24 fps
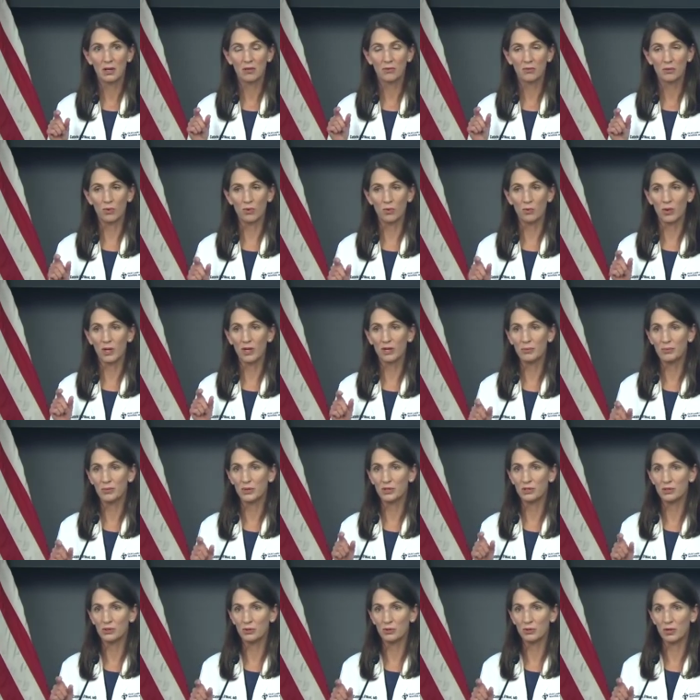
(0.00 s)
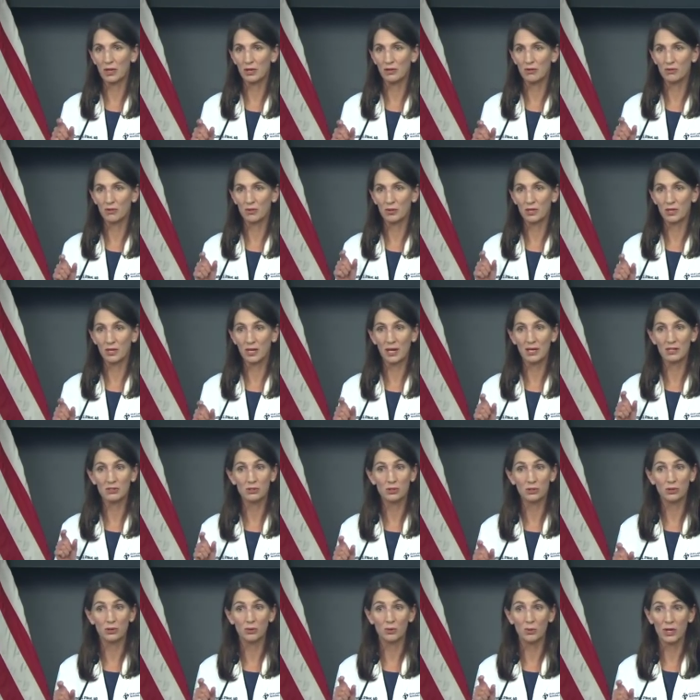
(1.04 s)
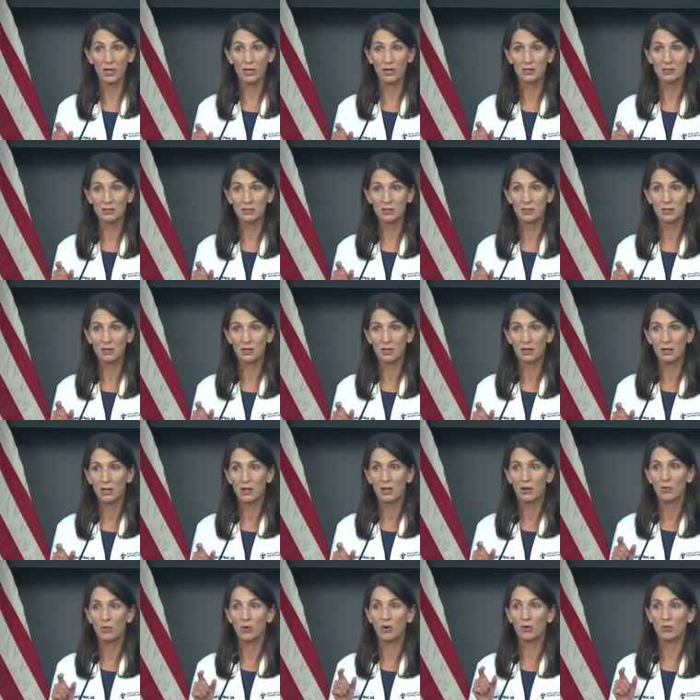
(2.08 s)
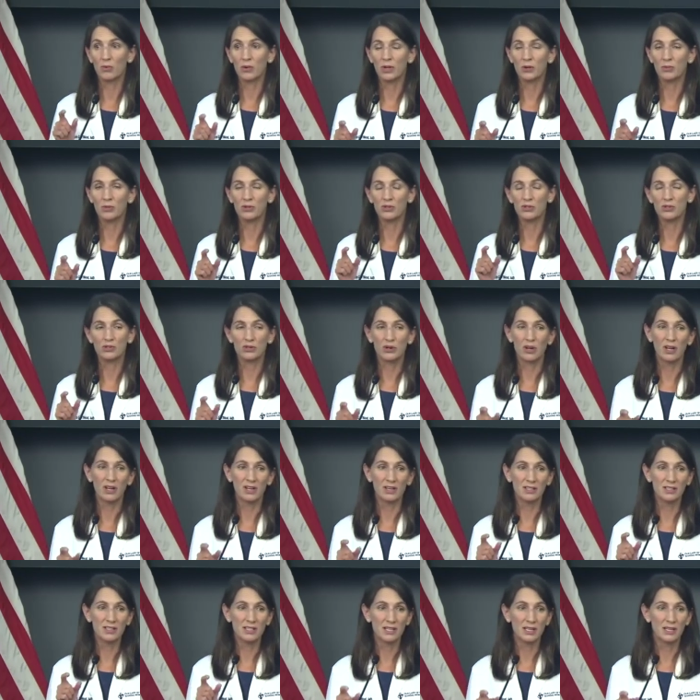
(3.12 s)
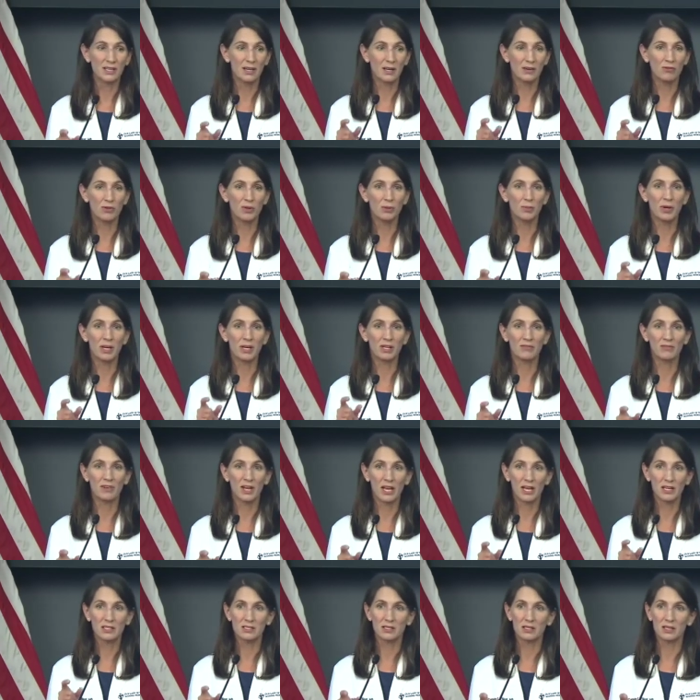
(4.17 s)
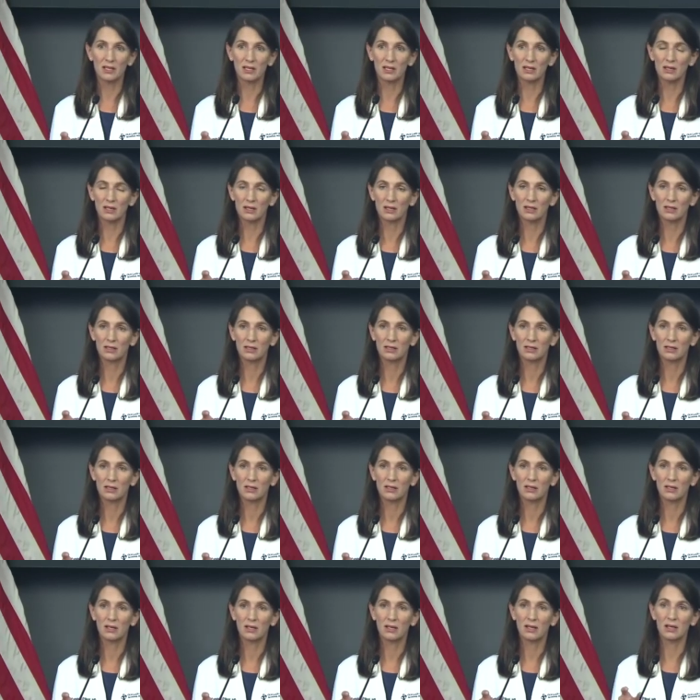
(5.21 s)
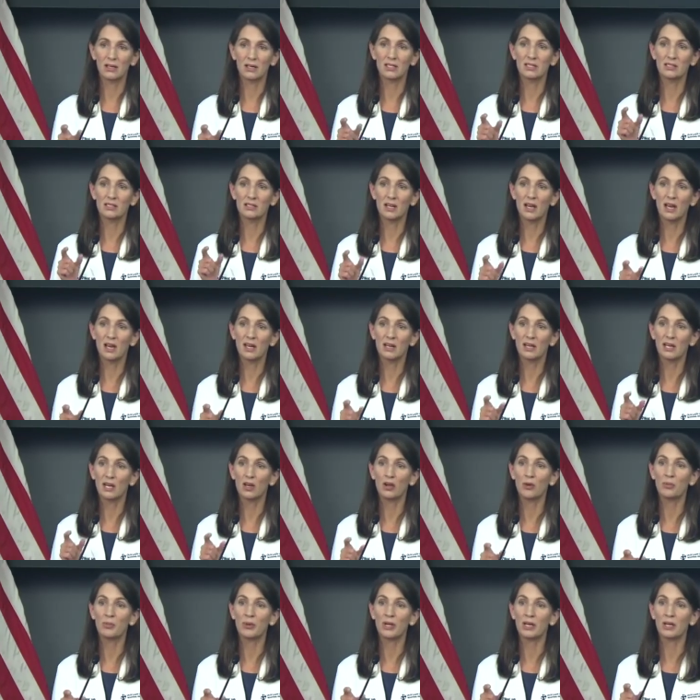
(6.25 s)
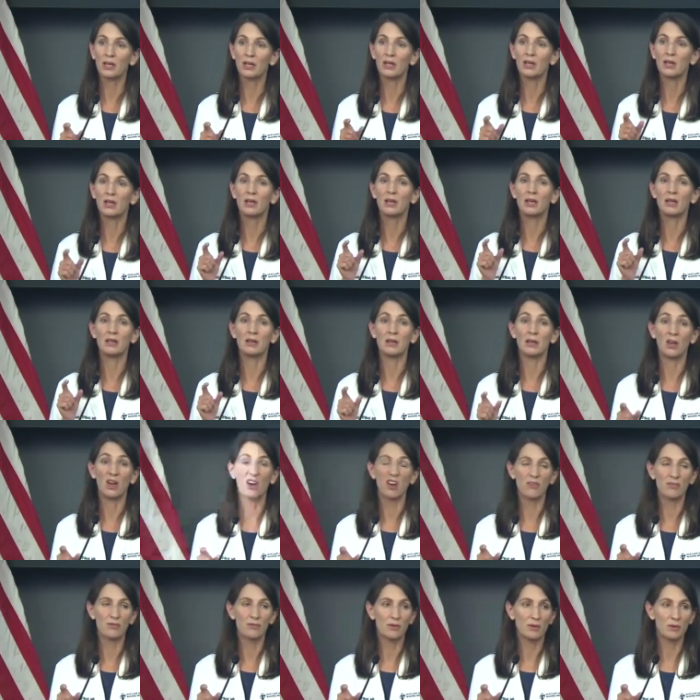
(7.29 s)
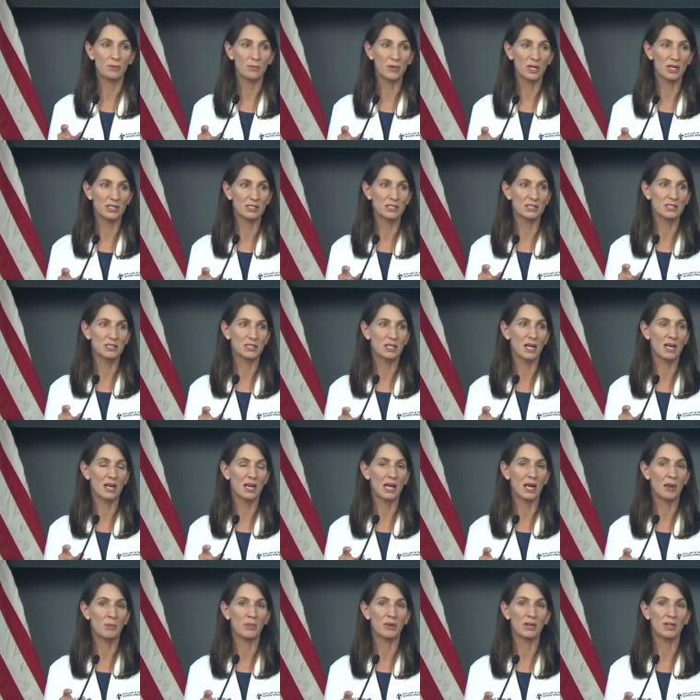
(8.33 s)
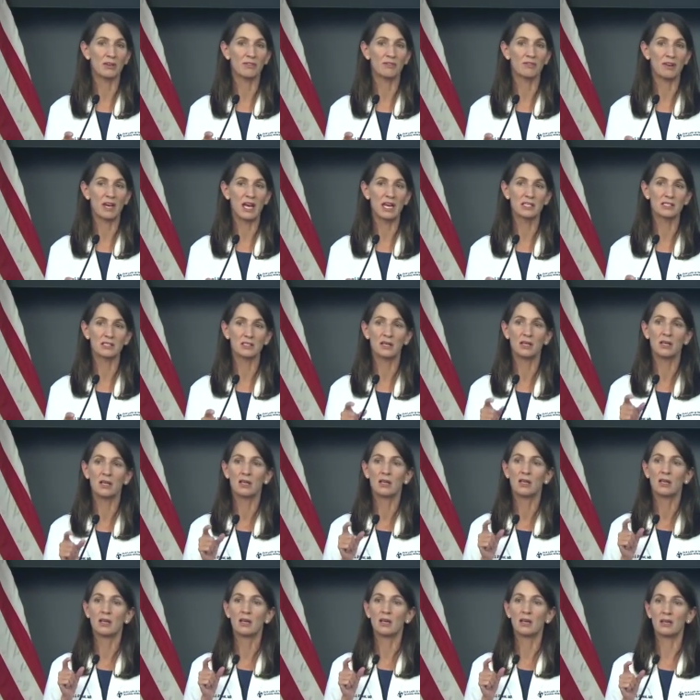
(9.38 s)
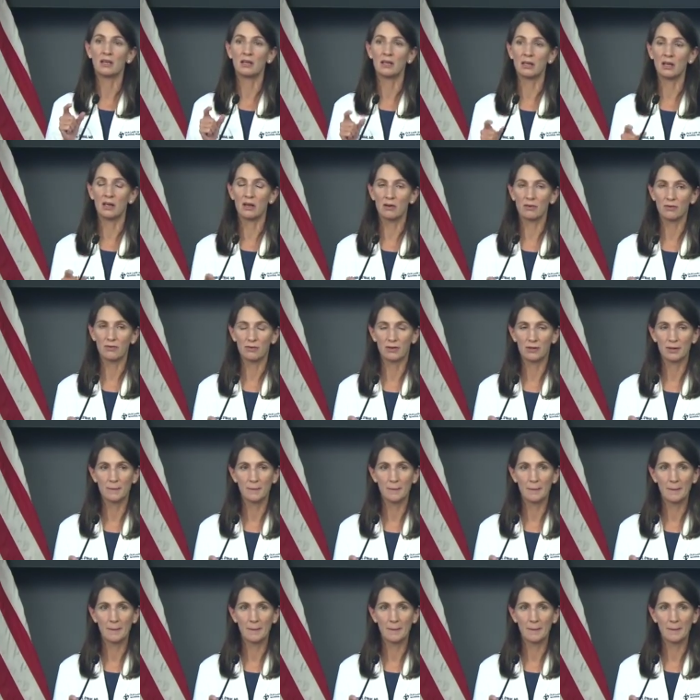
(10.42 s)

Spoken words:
of what we have been doing for the last 2 weeks while we have been trying to get everybody vaccinated. And it's not helping enough because it's not happening fast enough.